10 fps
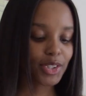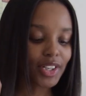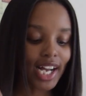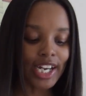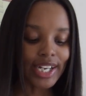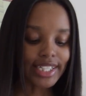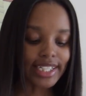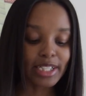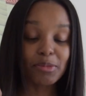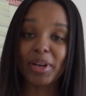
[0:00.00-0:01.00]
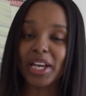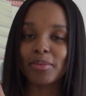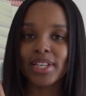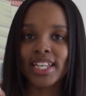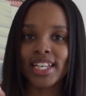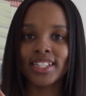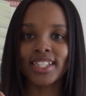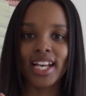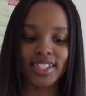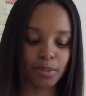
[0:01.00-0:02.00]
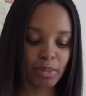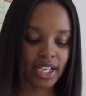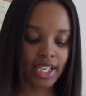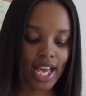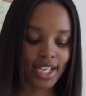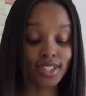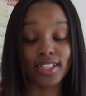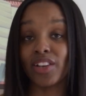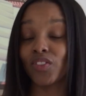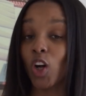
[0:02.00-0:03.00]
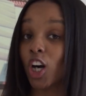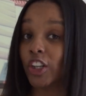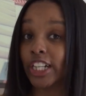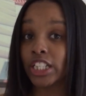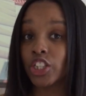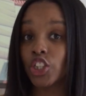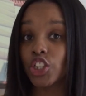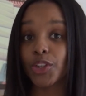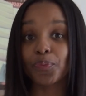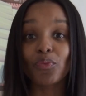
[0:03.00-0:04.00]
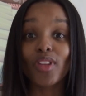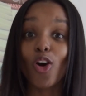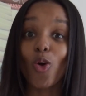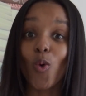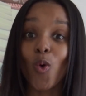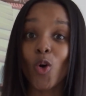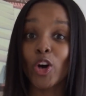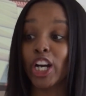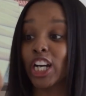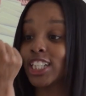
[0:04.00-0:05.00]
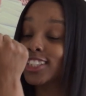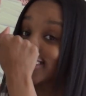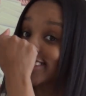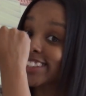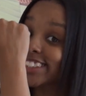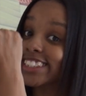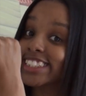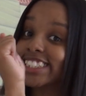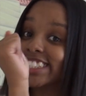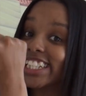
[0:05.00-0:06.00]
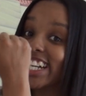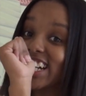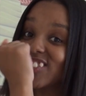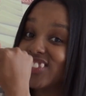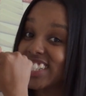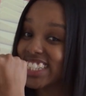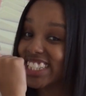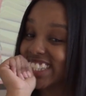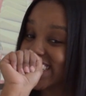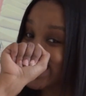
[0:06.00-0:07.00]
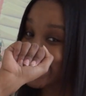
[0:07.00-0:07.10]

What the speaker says: So currently baby is as big as a navel orange or a fist.